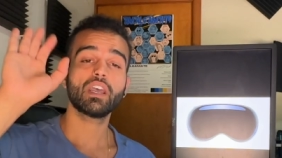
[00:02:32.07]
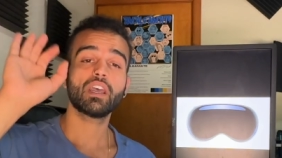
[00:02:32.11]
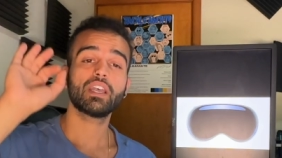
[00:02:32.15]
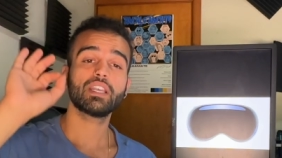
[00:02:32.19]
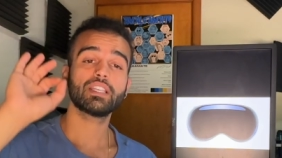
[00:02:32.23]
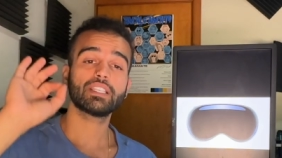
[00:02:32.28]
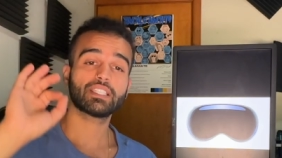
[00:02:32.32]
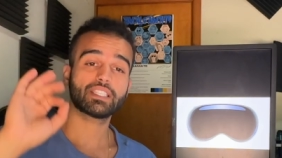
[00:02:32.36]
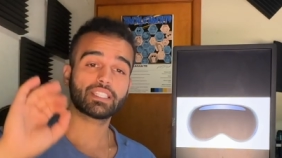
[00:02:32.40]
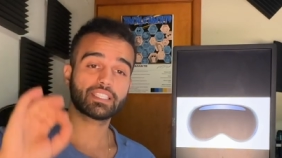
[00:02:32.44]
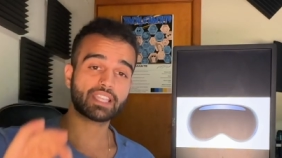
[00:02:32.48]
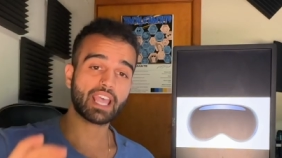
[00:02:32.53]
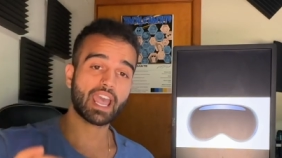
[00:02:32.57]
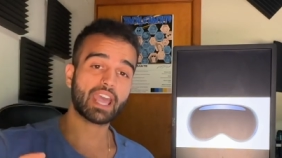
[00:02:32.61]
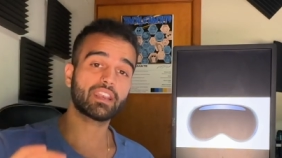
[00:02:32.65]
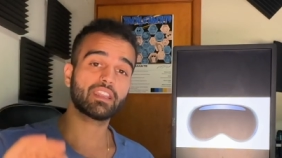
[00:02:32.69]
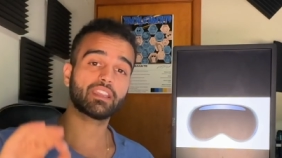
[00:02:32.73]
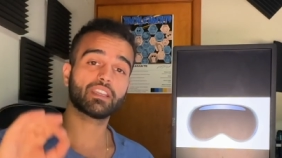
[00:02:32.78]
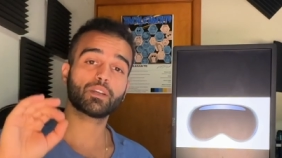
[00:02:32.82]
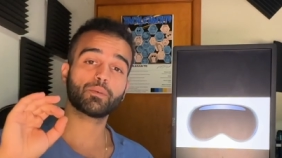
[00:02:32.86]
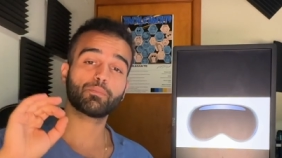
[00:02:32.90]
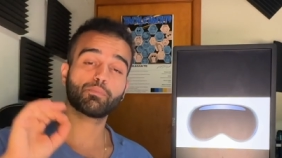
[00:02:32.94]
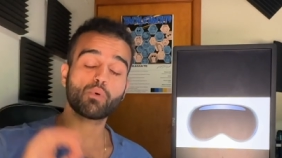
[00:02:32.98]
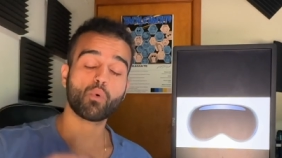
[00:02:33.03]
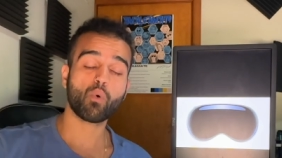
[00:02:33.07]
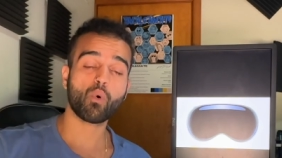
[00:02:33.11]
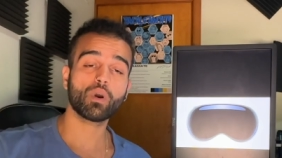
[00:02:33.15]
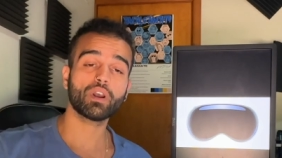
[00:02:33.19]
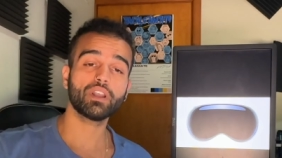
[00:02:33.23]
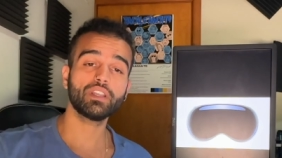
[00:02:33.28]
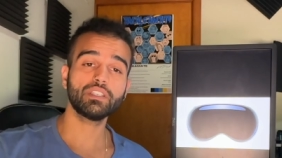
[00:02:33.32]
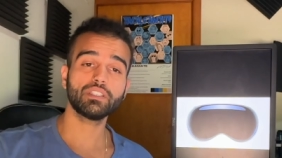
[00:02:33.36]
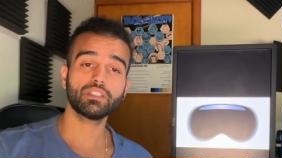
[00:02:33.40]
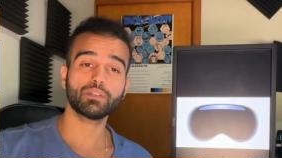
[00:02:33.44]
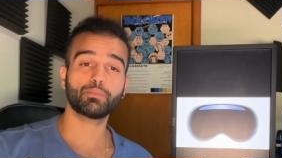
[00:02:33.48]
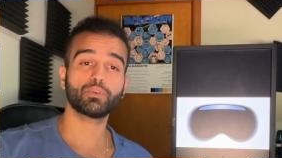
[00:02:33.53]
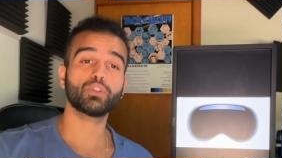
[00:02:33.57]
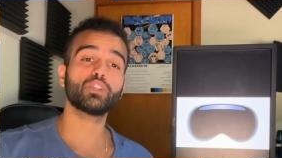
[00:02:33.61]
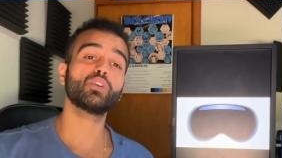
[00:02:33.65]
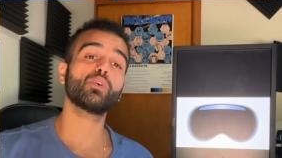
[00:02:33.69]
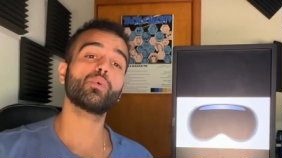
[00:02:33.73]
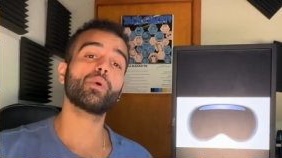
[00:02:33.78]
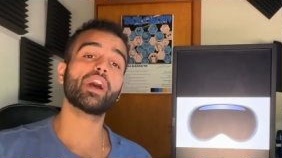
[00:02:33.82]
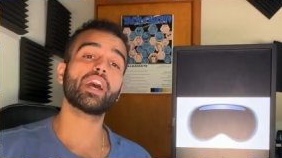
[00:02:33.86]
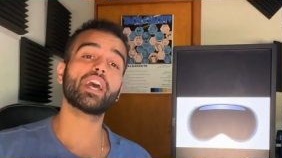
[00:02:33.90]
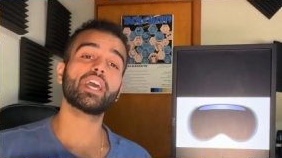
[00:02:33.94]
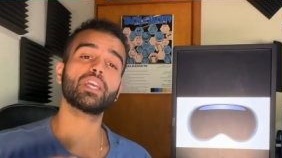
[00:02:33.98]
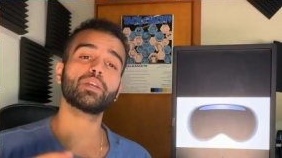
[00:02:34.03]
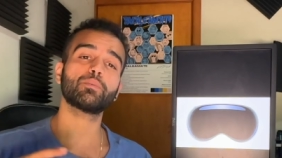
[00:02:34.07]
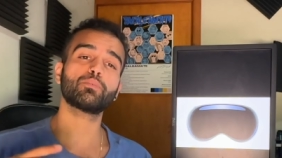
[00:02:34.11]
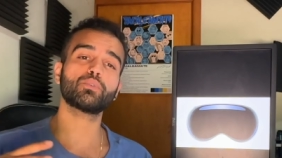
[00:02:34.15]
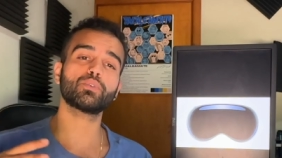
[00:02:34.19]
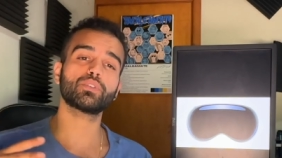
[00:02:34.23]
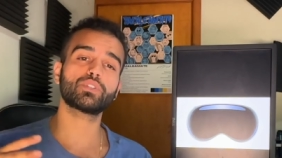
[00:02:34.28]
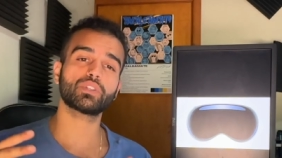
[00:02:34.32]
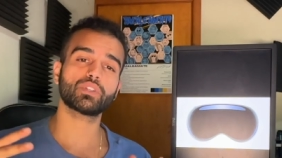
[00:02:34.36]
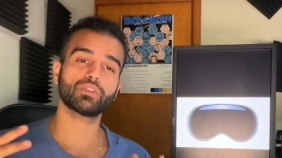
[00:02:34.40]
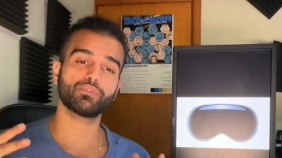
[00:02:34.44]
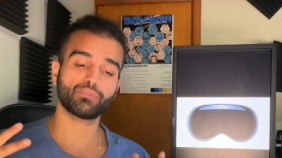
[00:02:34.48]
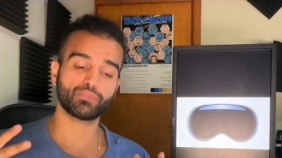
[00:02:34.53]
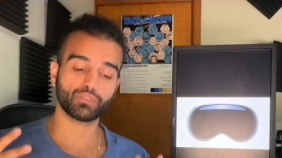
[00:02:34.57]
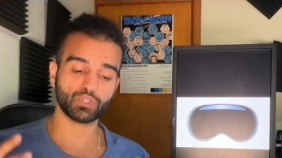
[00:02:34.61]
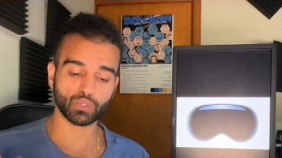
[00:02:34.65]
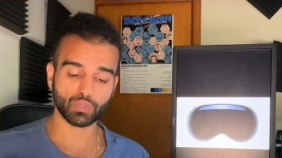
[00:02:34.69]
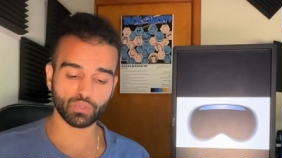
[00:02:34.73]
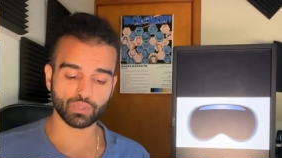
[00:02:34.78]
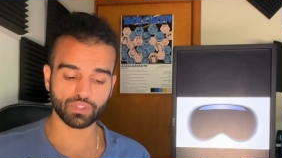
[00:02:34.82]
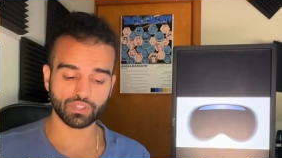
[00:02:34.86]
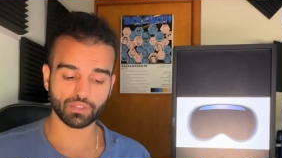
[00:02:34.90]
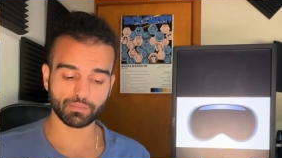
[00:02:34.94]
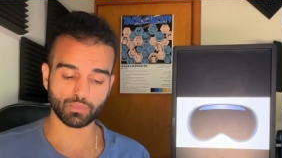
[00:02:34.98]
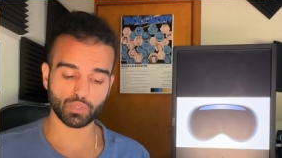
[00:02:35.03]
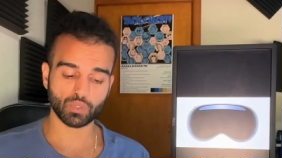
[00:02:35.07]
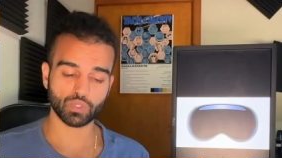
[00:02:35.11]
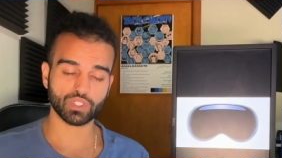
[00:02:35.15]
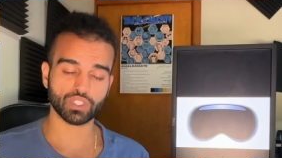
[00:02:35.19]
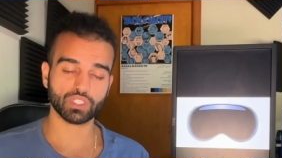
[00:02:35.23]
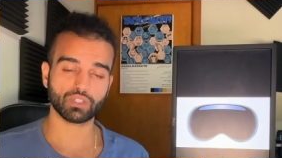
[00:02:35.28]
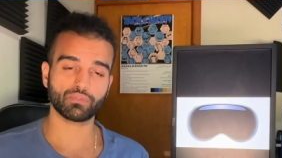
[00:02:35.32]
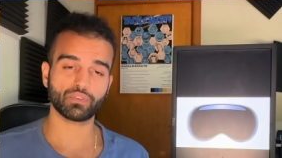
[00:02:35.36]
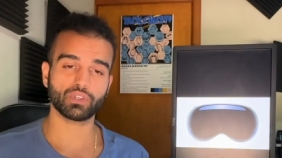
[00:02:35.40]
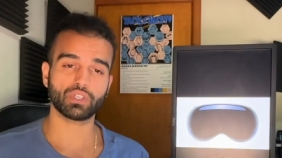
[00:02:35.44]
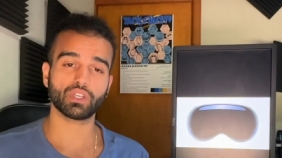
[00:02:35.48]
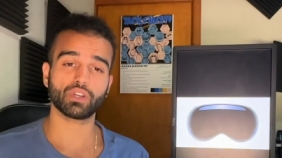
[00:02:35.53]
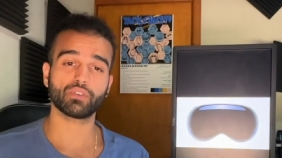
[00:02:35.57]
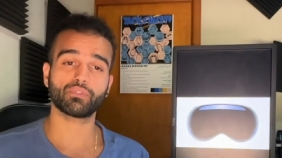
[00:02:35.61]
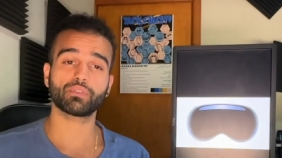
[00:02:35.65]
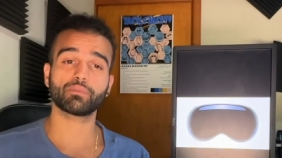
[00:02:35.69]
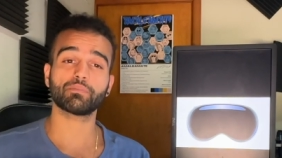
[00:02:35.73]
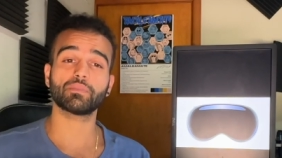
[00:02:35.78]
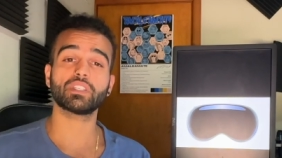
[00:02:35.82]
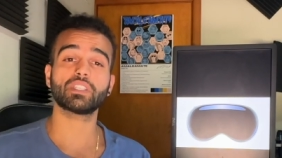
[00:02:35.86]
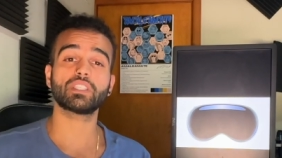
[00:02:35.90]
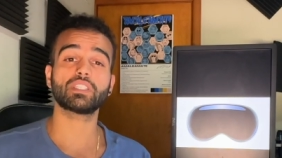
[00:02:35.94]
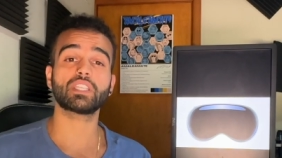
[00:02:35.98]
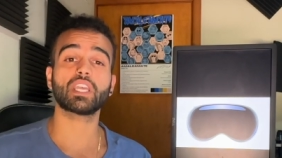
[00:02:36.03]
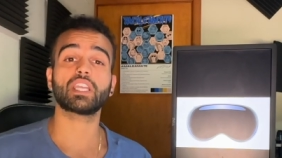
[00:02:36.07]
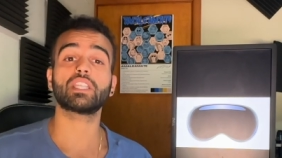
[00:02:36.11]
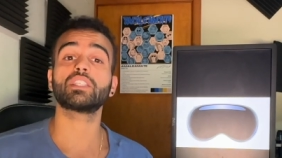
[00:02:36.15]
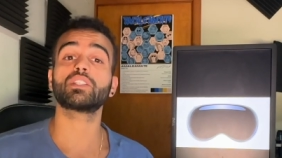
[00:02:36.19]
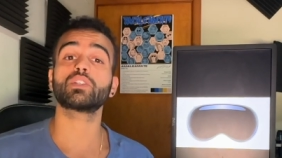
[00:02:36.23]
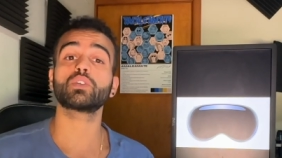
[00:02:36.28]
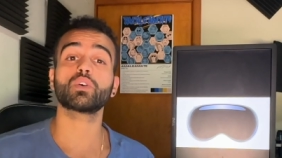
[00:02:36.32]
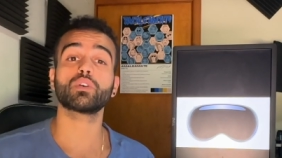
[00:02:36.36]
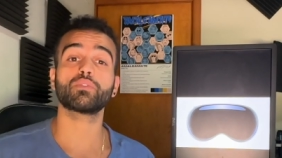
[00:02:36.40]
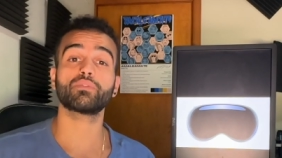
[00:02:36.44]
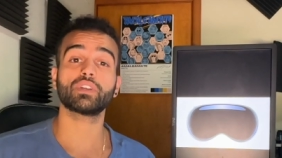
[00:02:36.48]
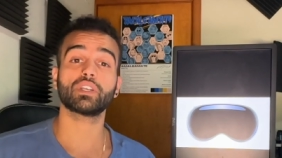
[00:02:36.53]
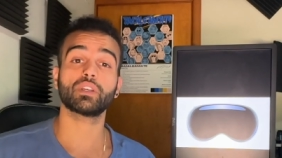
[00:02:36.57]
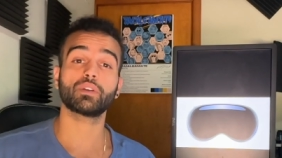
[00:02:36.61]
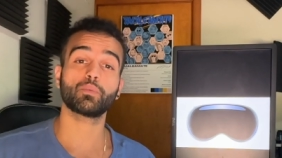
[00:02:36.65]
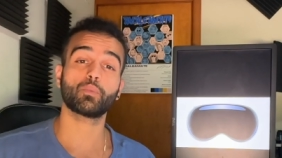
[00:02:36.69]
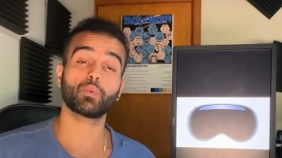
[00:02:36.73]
static point, but you are able to view the music video from the center of it.